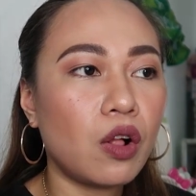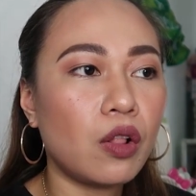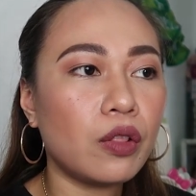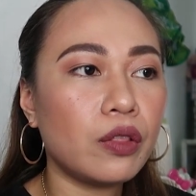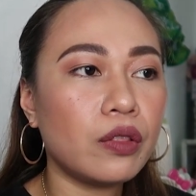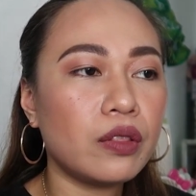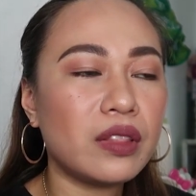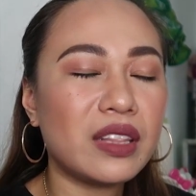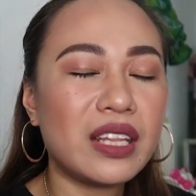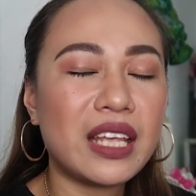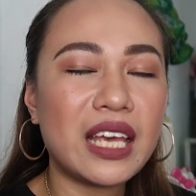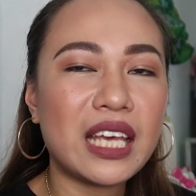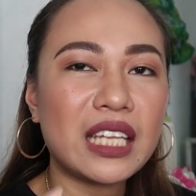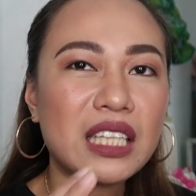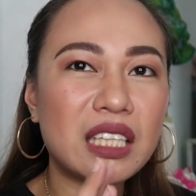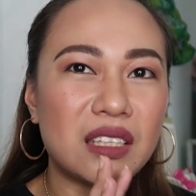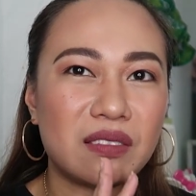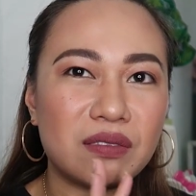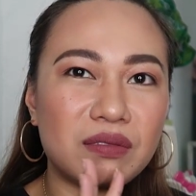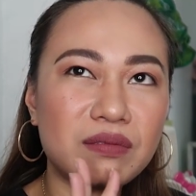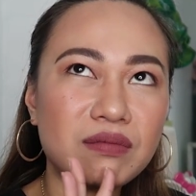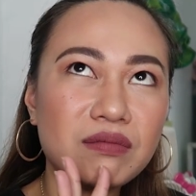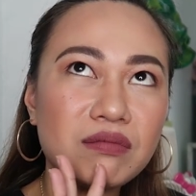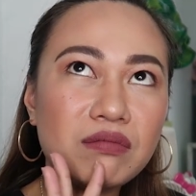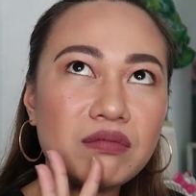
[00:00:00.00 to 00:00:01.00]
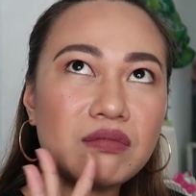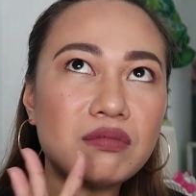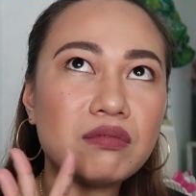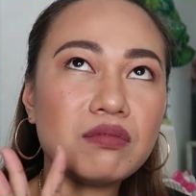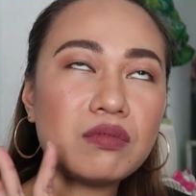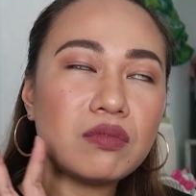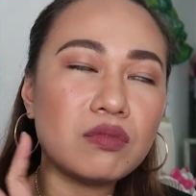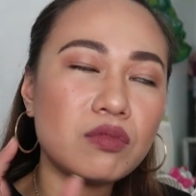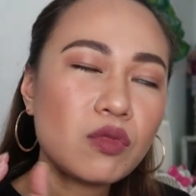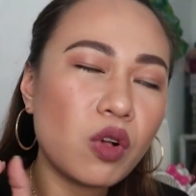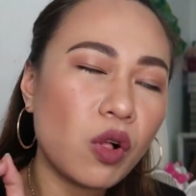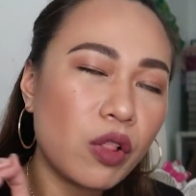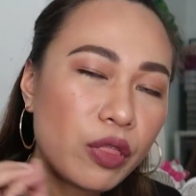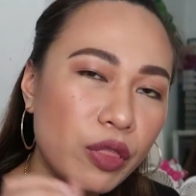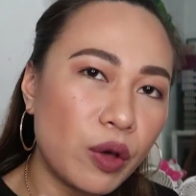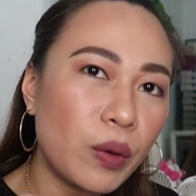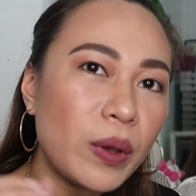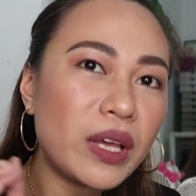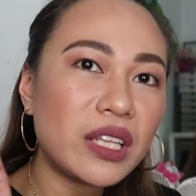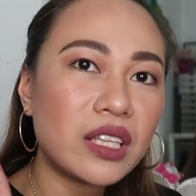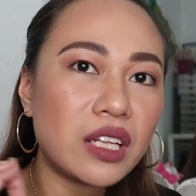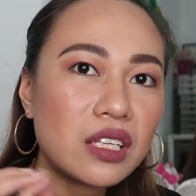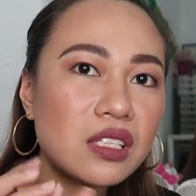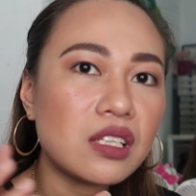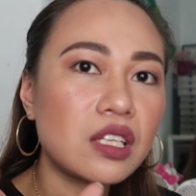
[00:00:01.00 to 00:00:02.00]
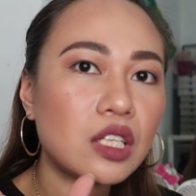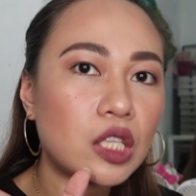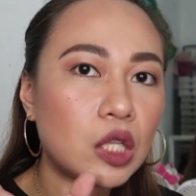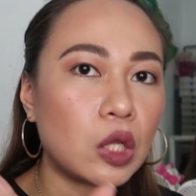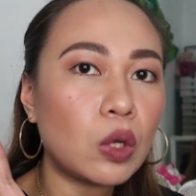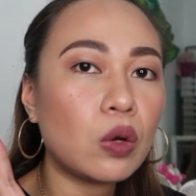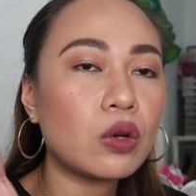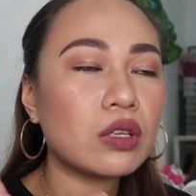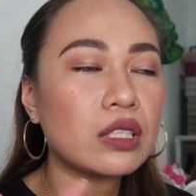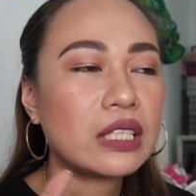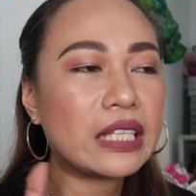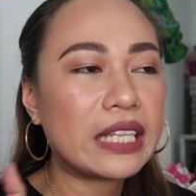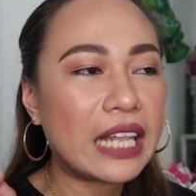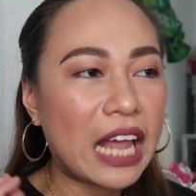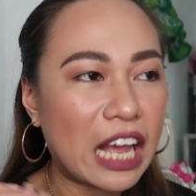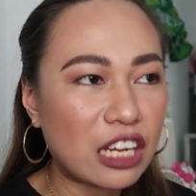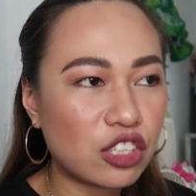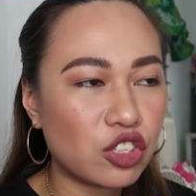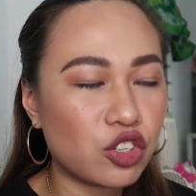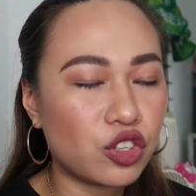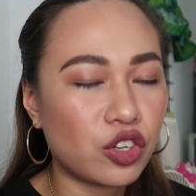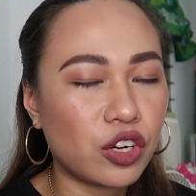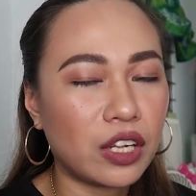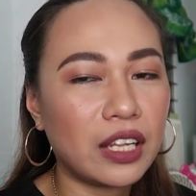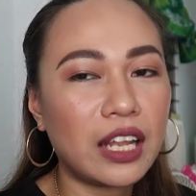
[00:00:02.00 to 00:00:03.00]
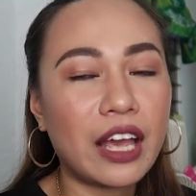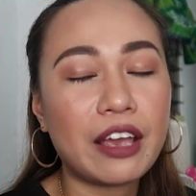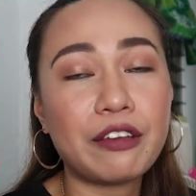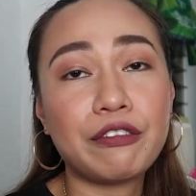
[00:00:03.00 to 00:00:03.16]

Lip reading: although it doesn't look natural,